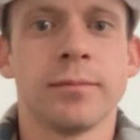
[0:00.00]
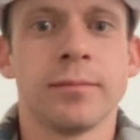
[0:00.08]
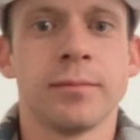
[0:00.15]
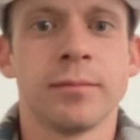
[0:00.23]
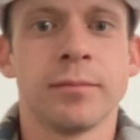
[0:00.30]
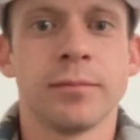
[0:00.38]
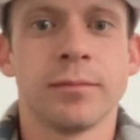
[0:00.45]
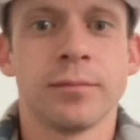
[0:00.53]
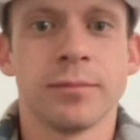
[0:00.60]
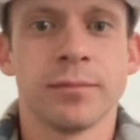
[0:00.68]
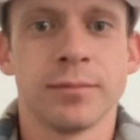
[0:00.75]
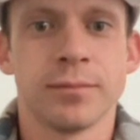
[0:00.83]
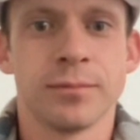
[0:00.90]

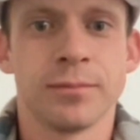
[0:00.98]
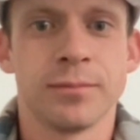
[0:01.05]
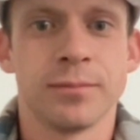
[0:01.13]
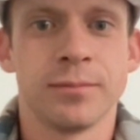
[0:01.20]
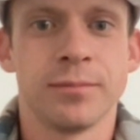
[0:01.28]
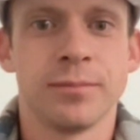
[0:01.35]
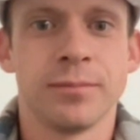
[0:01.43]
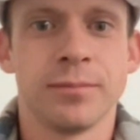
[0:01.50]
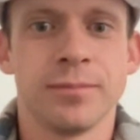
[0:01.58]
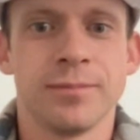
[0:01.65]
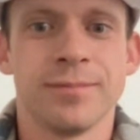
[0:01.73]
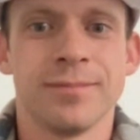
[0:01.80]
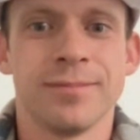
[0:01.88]

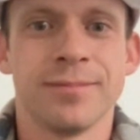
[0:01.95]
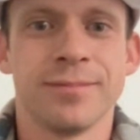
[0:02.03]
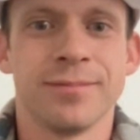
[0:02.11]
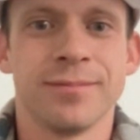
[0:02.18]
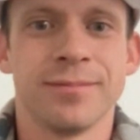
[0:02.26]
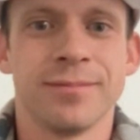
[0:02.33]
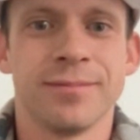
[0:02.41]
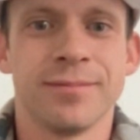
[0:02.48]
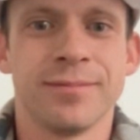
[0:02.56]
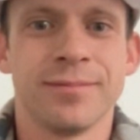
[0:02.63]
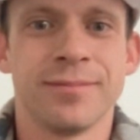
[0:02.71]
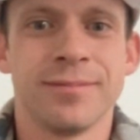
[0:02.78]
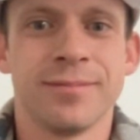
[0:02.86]

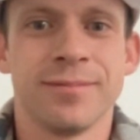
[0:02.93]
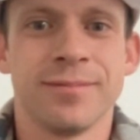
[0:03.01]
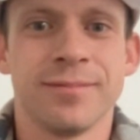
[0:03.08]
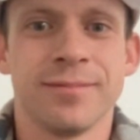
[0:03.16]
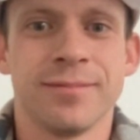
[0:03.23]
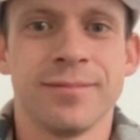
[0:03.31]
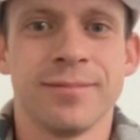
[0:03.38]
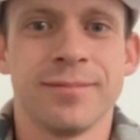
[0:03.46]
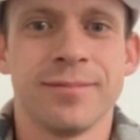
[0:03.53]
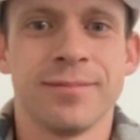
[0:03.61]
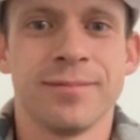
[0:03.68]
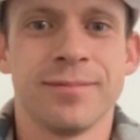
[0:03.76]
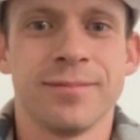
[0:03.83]

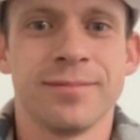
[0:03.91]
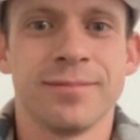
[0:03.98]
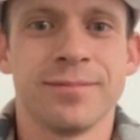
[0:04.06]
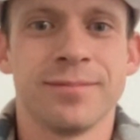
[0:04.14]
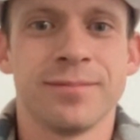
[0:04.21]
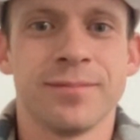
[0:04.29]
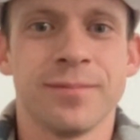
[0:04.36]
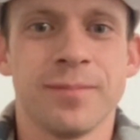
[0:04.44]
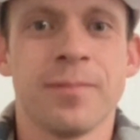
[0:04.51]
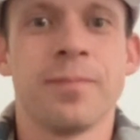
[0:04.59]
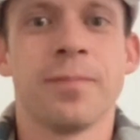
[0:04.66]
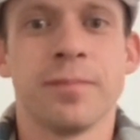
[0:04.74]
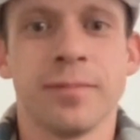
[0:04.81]

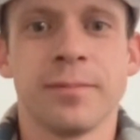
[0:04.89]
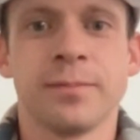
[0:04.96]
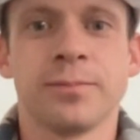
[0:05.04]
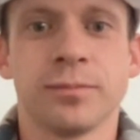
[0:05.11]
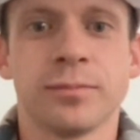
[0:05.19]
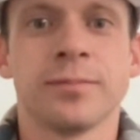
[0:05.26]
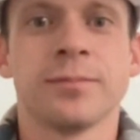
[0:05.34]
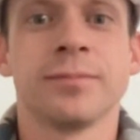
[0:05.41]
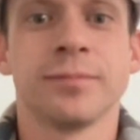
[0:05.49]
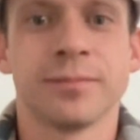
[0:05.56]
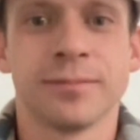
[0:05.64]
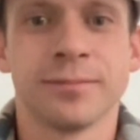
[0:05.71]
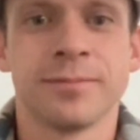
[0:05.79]

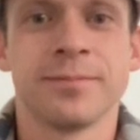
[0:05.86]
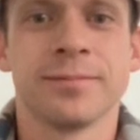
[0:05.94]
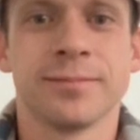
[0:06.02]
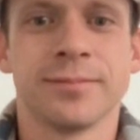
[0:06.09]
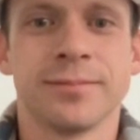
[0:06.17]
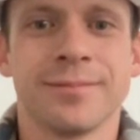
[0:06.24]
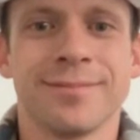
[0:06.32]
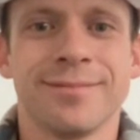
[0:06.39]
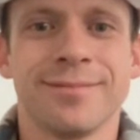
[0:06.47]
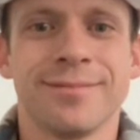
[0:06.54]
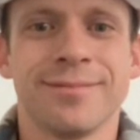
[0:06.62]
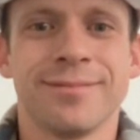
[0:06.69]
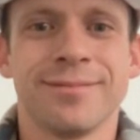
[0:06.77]

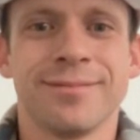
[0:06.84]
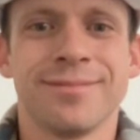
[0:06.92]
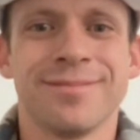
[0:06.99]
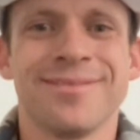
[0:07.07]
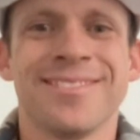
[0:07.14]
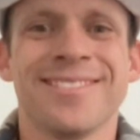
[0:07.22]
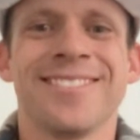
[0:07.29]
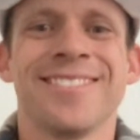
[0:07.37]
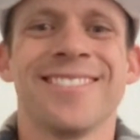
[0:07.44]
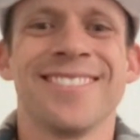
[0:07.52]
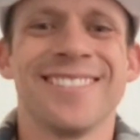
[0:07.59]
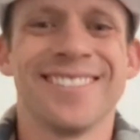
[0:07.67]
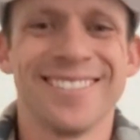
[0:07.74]

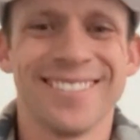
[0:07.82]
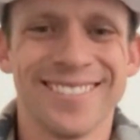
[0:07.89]
The person shown says nothing.